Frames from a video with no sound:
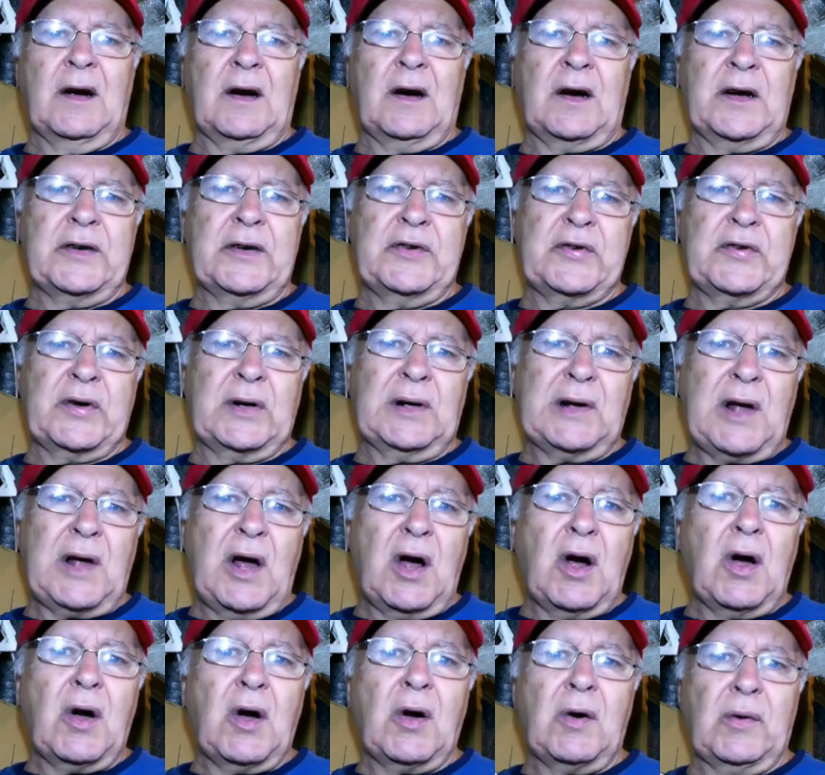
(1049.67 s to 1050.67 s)
I drill
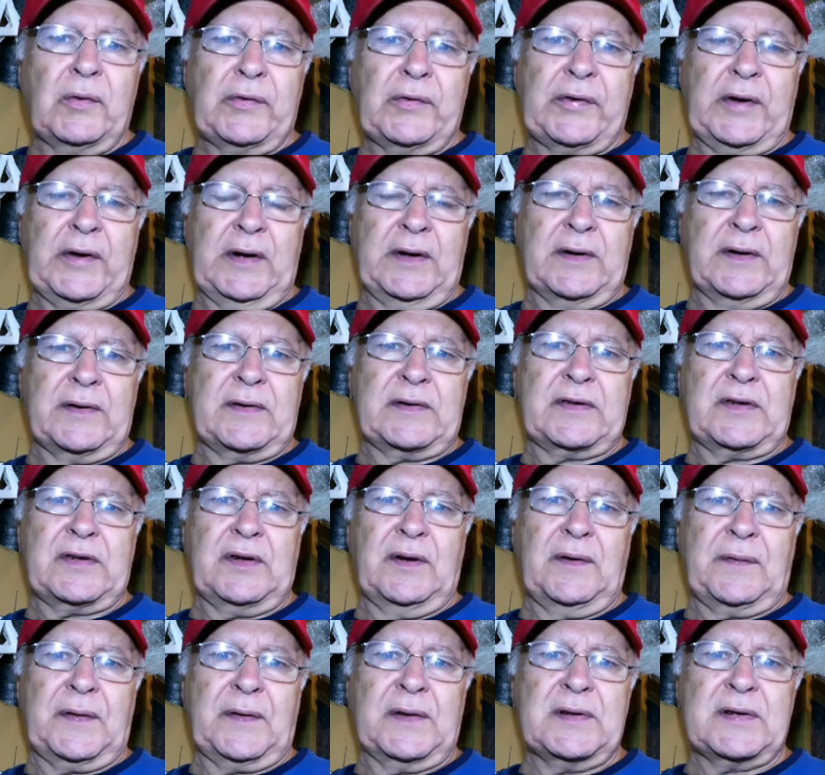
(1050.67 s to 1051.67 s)
holes into the
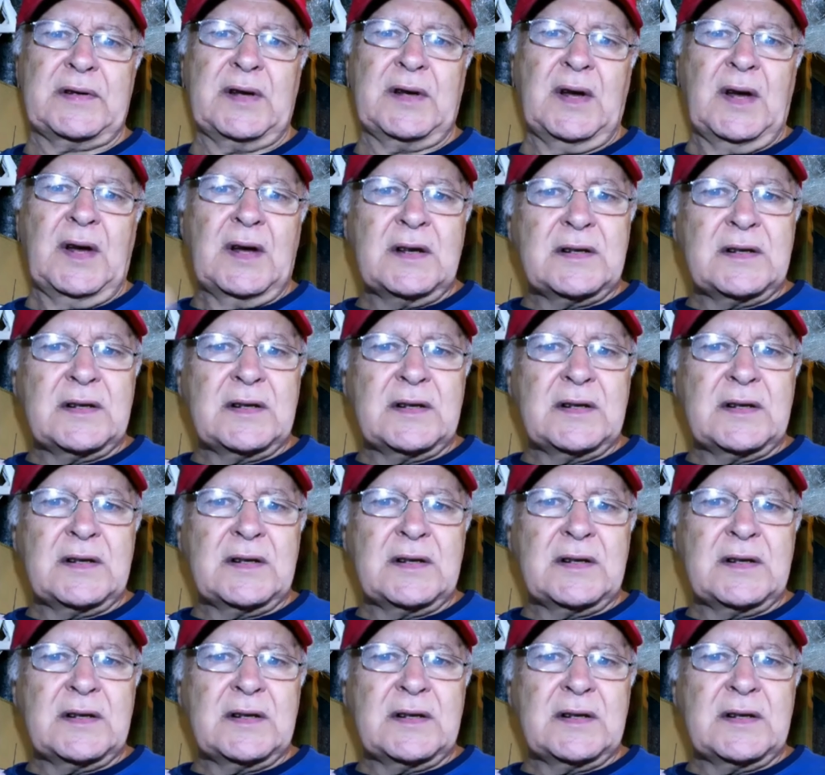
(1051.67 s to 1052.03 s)
surface